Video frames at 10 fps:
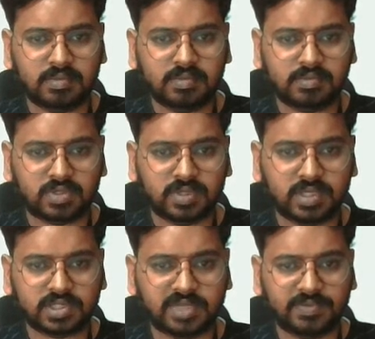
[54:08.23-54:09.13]
so it
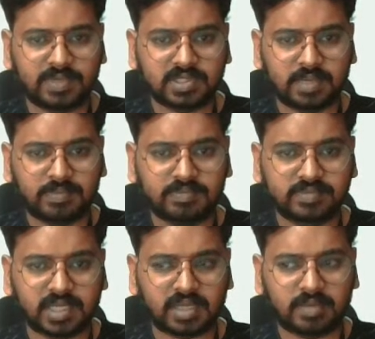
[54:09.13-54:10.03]
is giving some
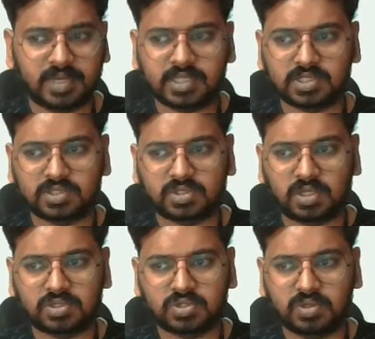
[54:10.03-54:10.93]
recommendations
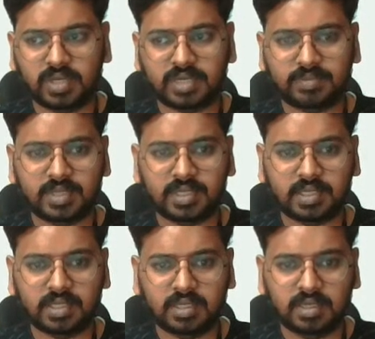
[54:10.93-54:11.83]
also. Let me
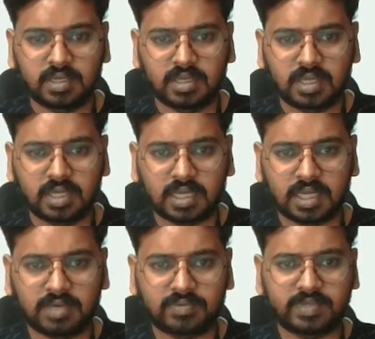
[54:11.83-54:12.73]

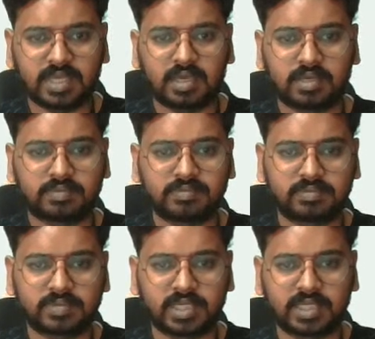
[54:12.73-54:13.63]
have, yeah,
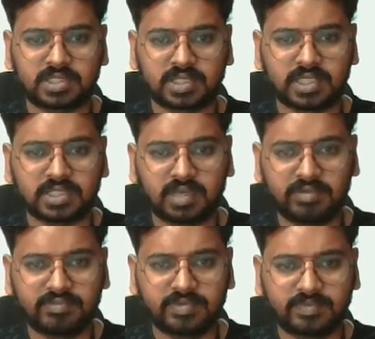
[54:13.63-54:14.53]
get size of,
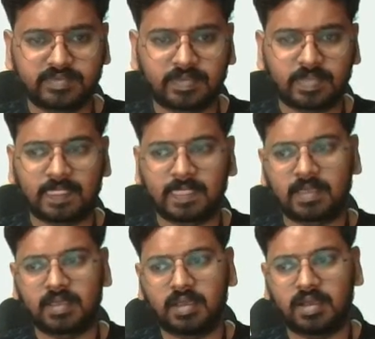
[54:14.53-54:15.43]

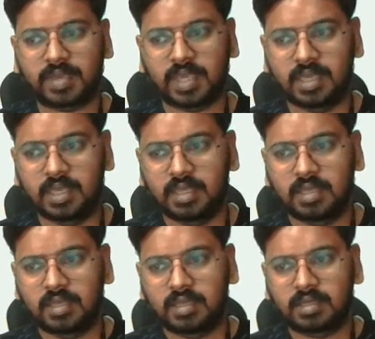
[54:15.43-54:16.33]
okay,
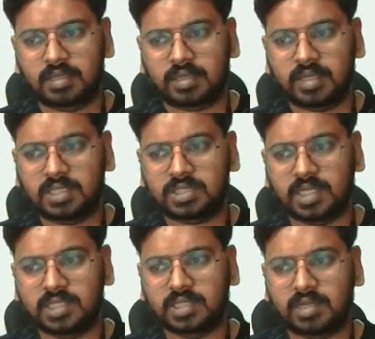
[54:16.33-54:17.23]
get
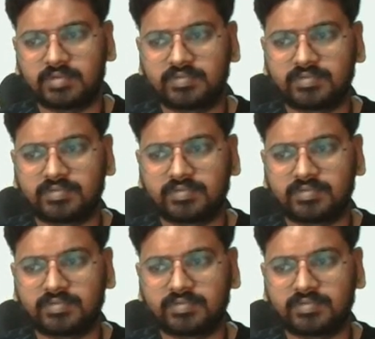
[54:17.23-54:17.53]
size of